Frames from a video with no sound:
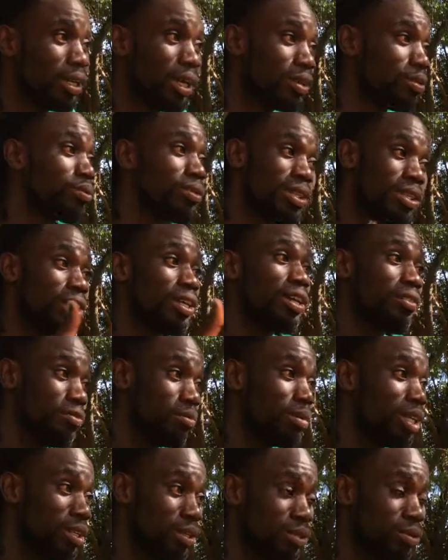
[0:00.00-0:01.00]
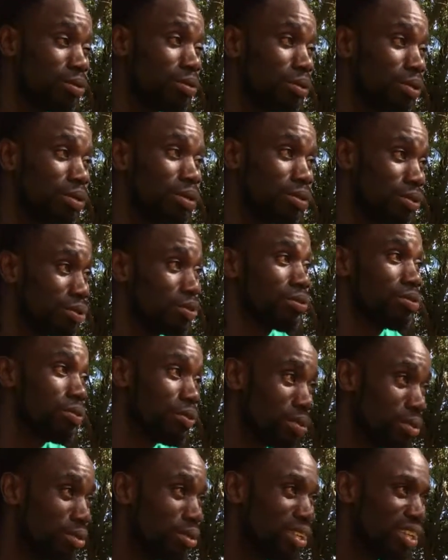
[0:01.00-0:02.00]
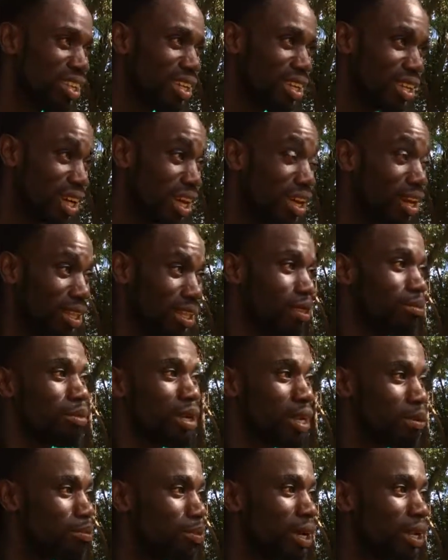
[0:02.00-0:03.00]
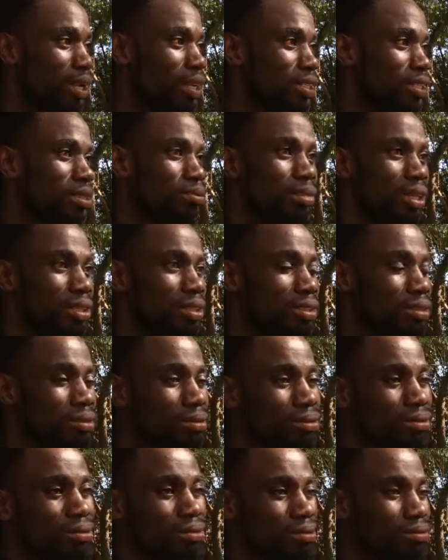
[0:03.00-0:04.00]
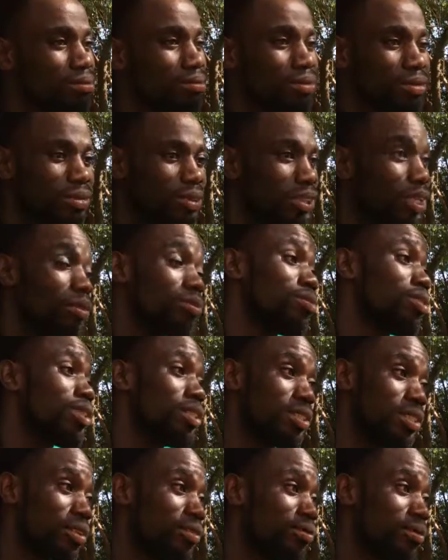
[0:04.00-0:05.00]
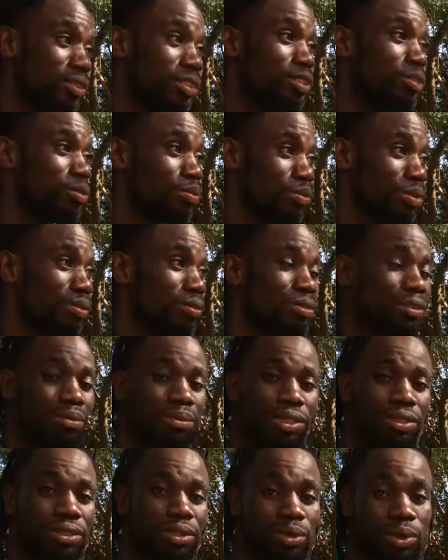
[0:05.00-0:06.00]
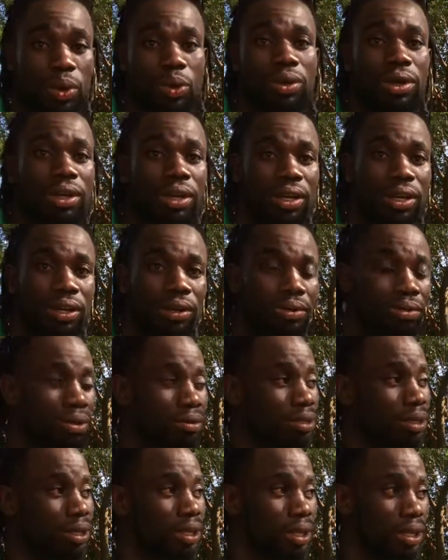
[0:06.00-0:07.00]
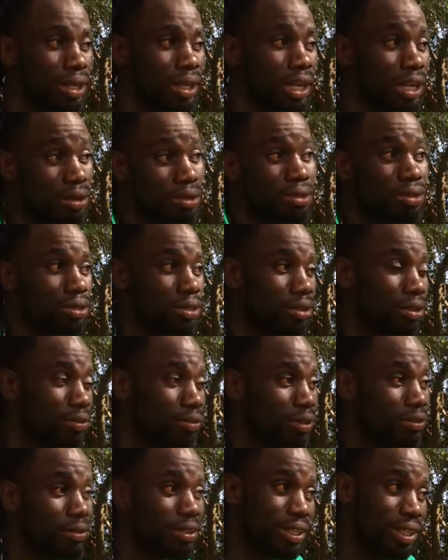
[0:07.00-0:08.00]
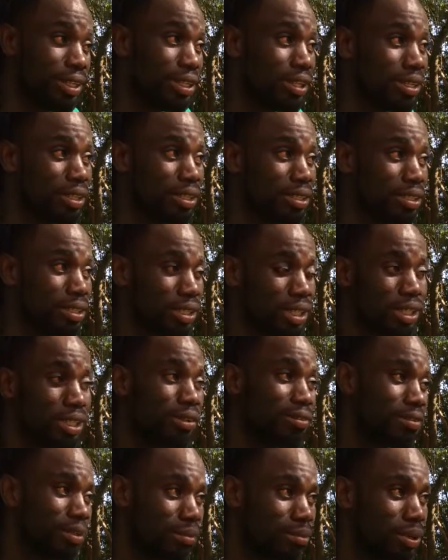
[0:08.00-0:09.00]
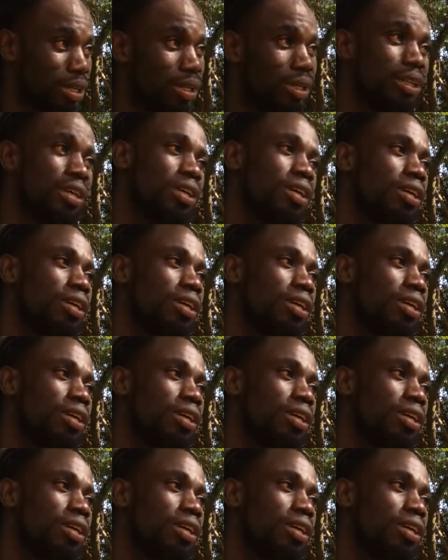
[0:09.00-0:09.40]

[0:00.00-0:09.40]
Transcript: I couldn't have money to go to school. Okay. I have my parents, but they couldn't afford it to pay for me. So we were a lot of even kids in the family.